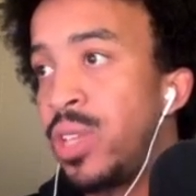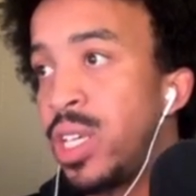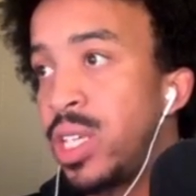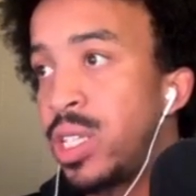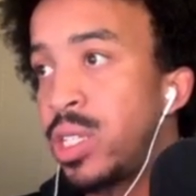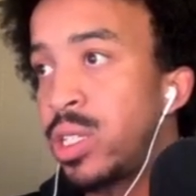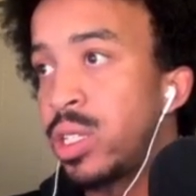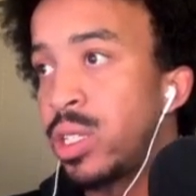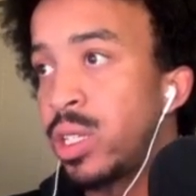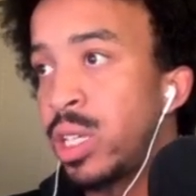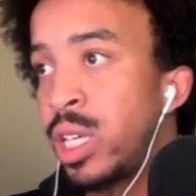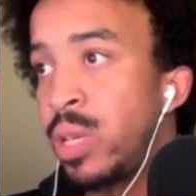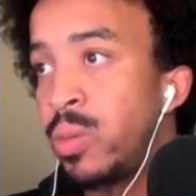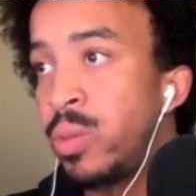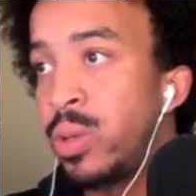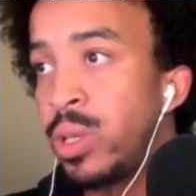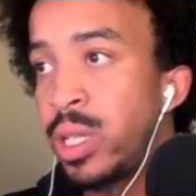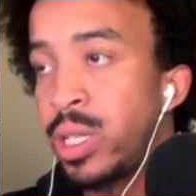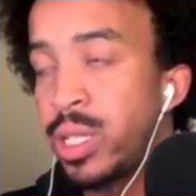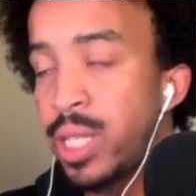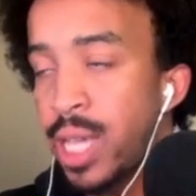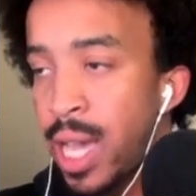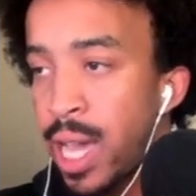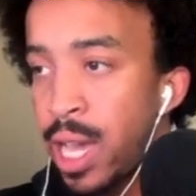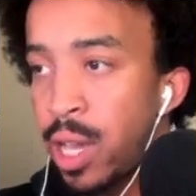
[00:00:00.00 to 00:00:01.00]
keeping this
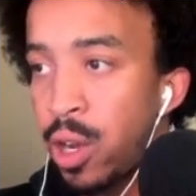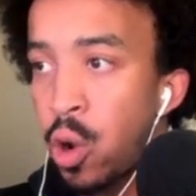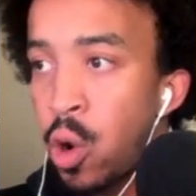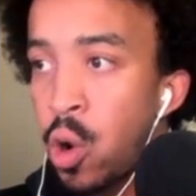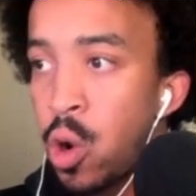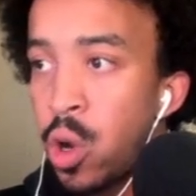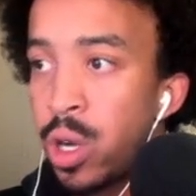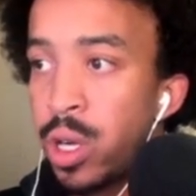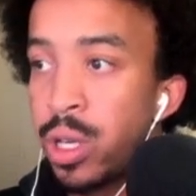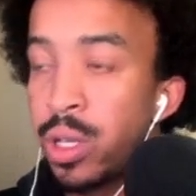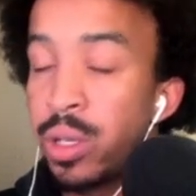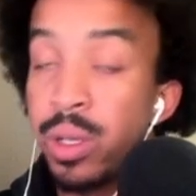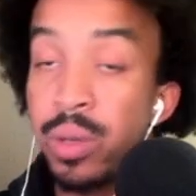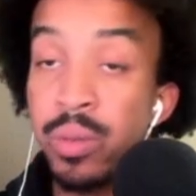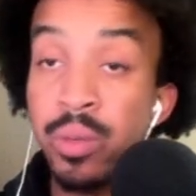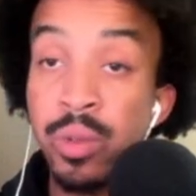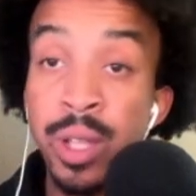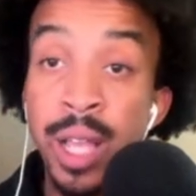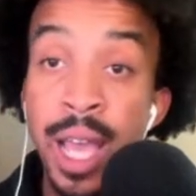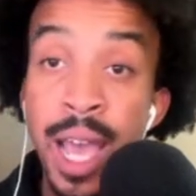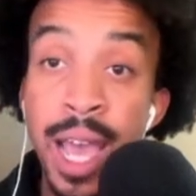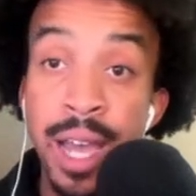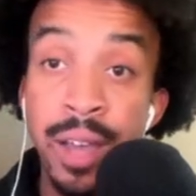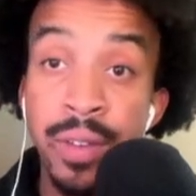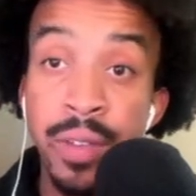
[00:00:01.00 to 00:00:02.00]
ad on
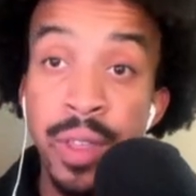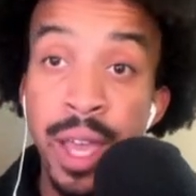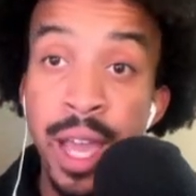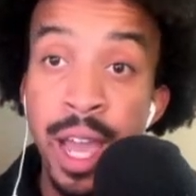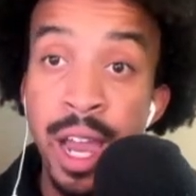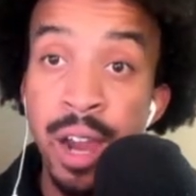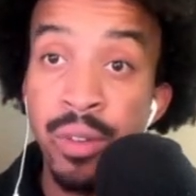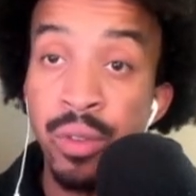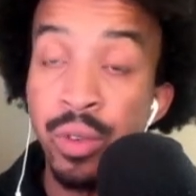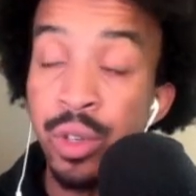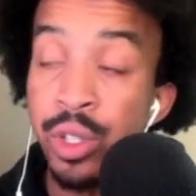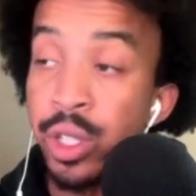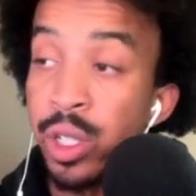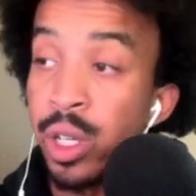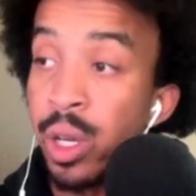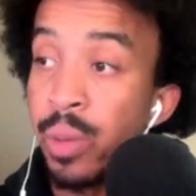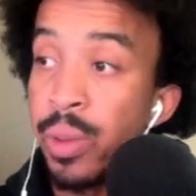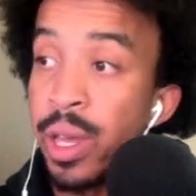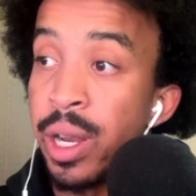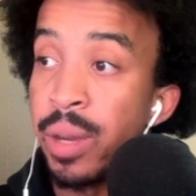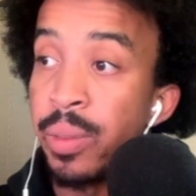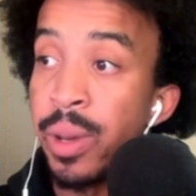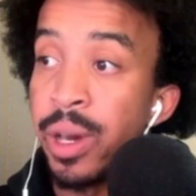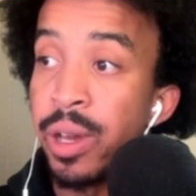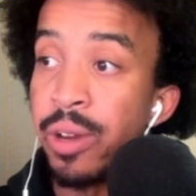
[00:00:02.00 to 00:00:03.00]
had the average up at
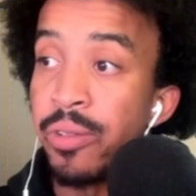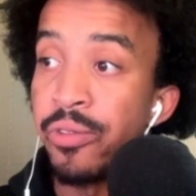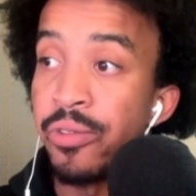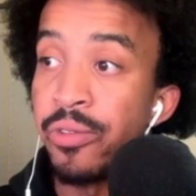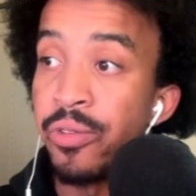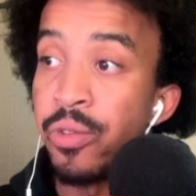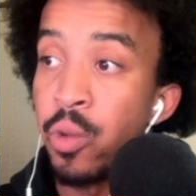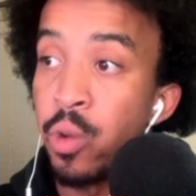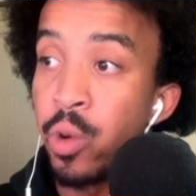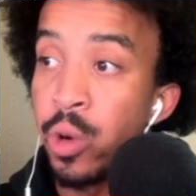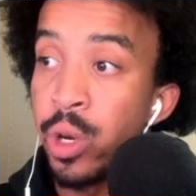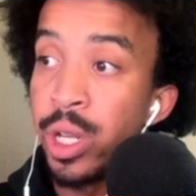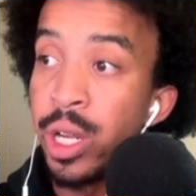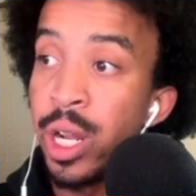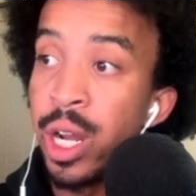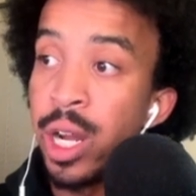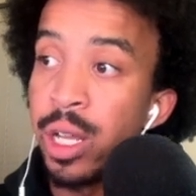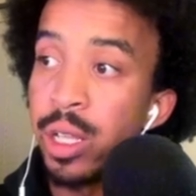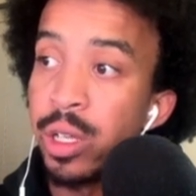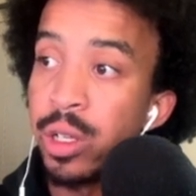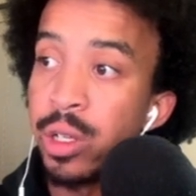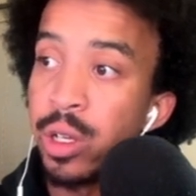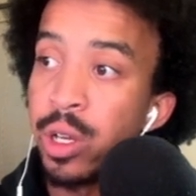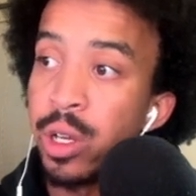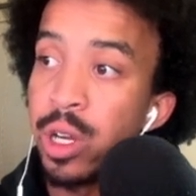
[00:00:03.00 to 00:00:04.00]
about
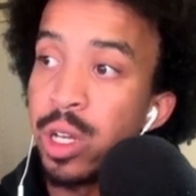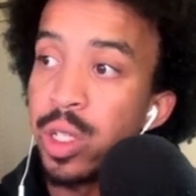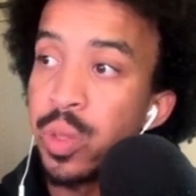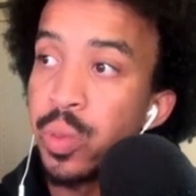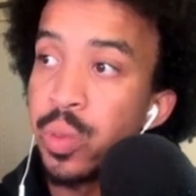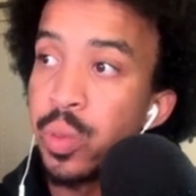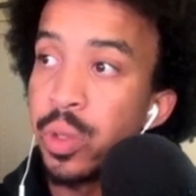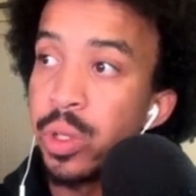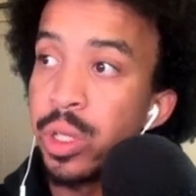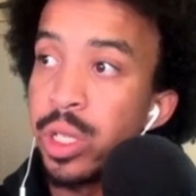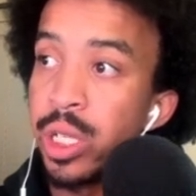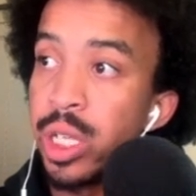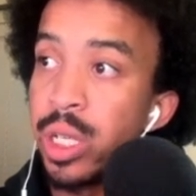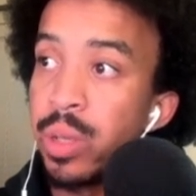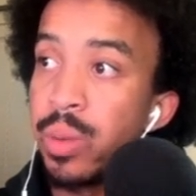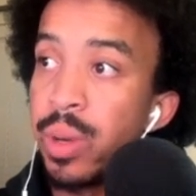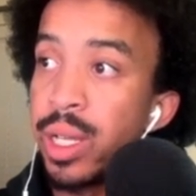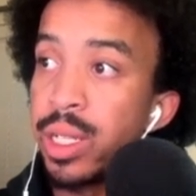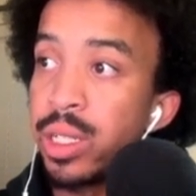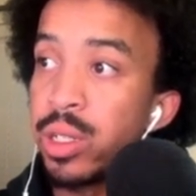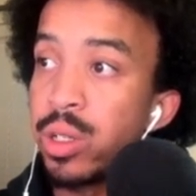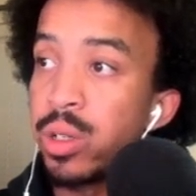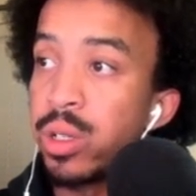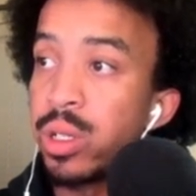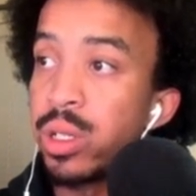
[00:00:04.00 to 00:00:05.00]
$40 cost per lead. By
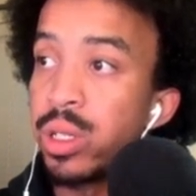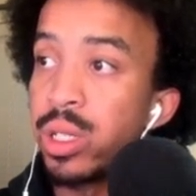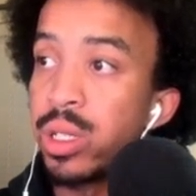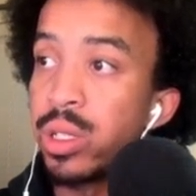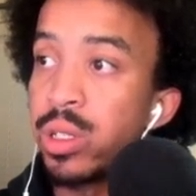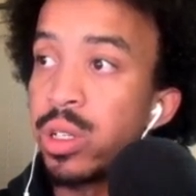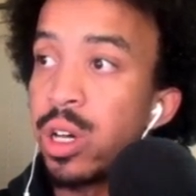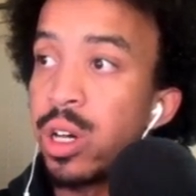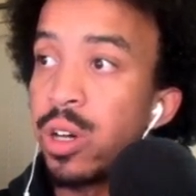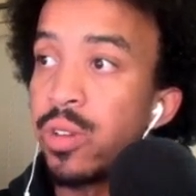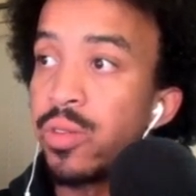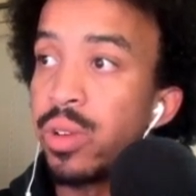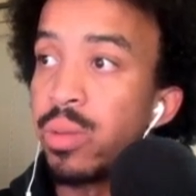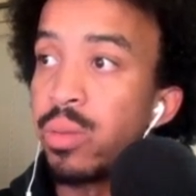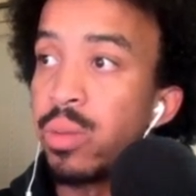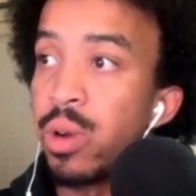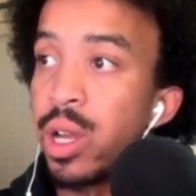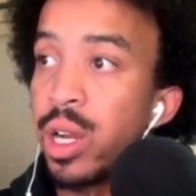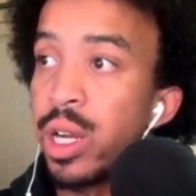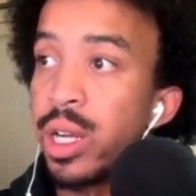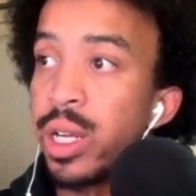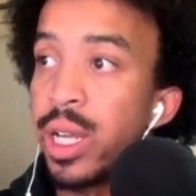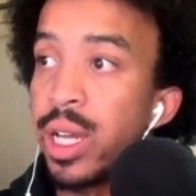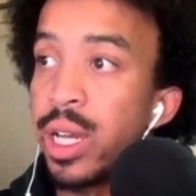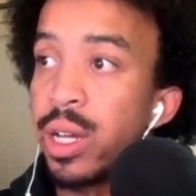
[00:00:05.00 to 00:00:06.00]
turning this off, it brought it
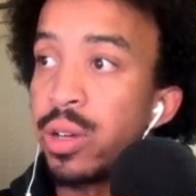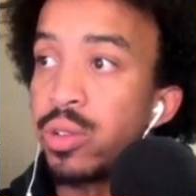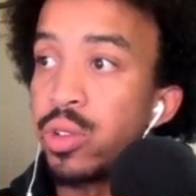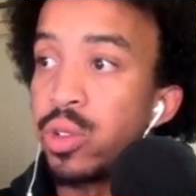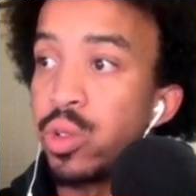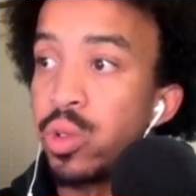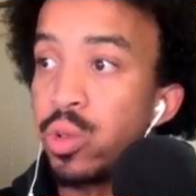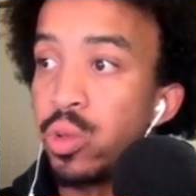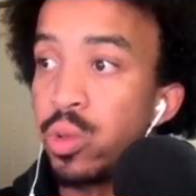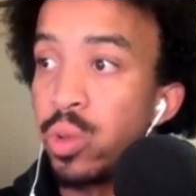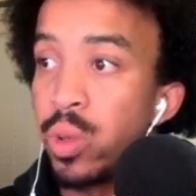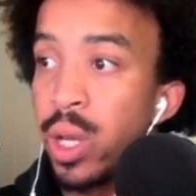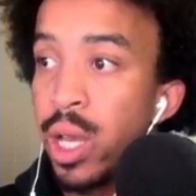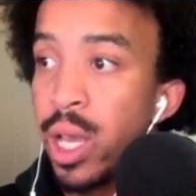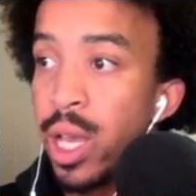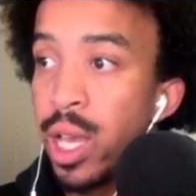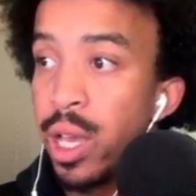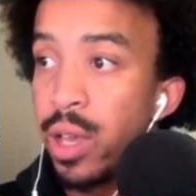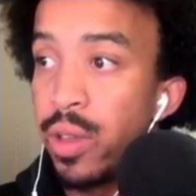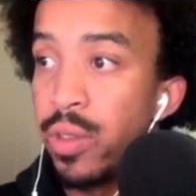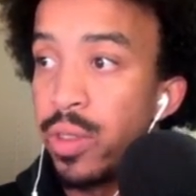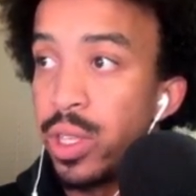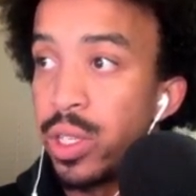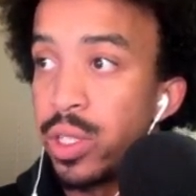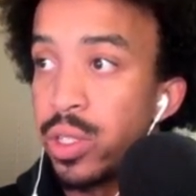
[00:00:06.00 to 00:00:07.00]
down to
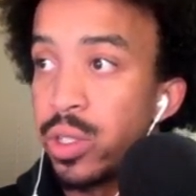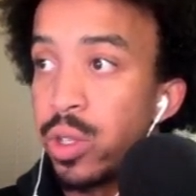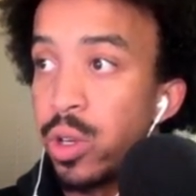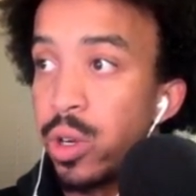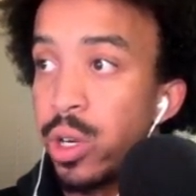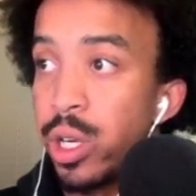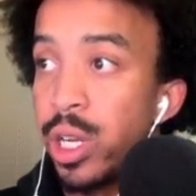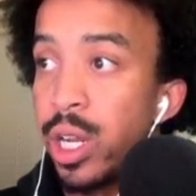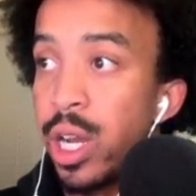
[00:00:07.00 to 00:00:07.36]
this $30.